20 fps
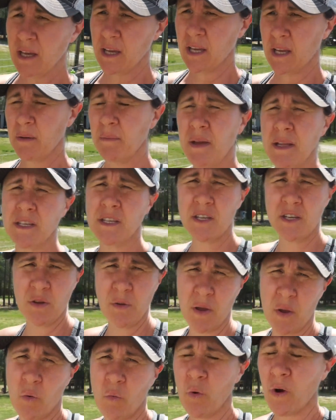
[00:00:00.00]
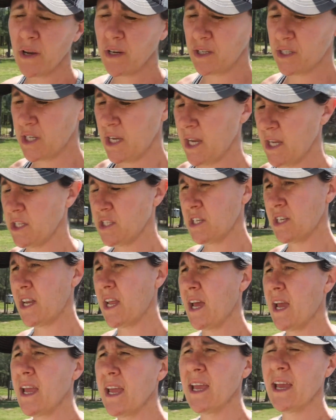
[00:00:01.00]
commit to doing one change a
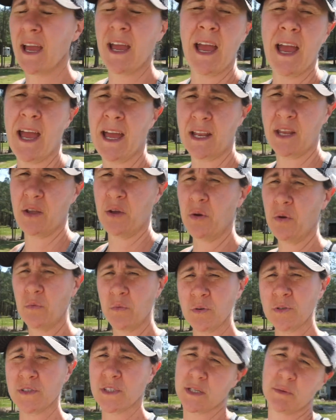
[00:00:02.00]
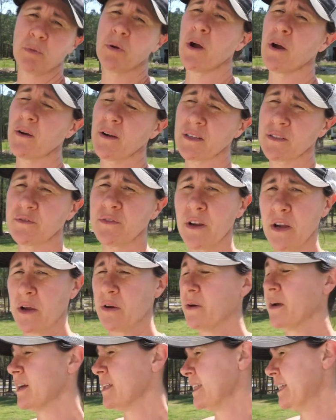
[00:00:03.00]
day and you will see progress very
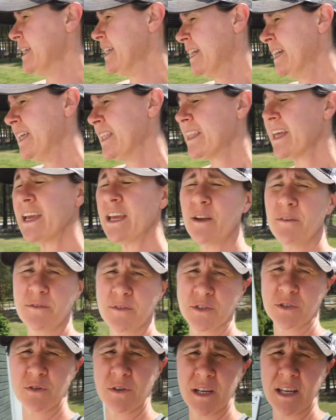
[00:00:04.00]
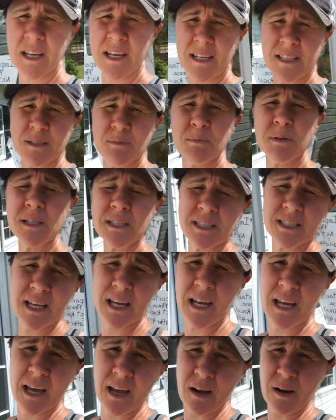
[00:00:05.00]
quickly. Thank you for joining us. Please
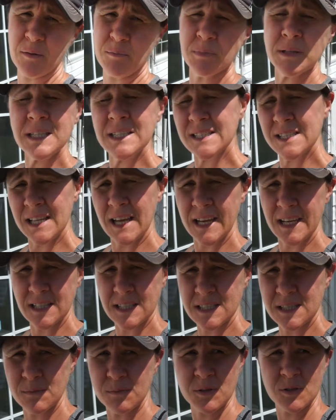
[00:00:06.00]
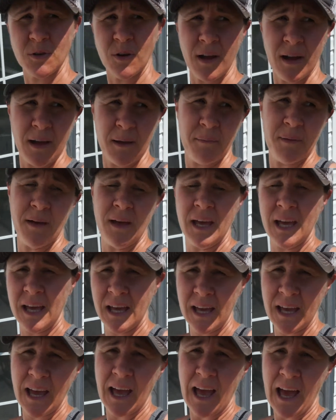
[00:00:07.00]
take care. Please like and subscribe.
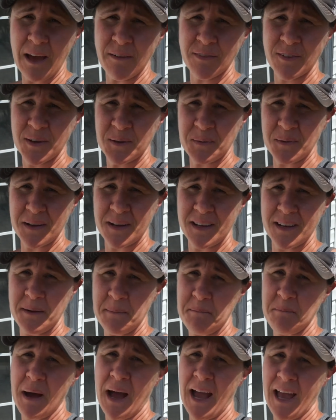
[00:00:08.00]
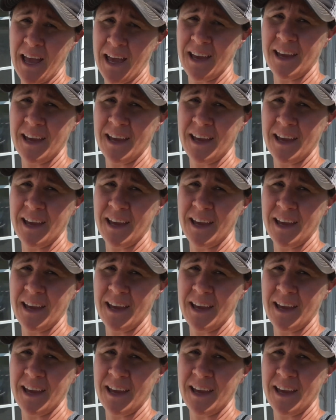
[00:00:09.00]
Have a good one. Bye.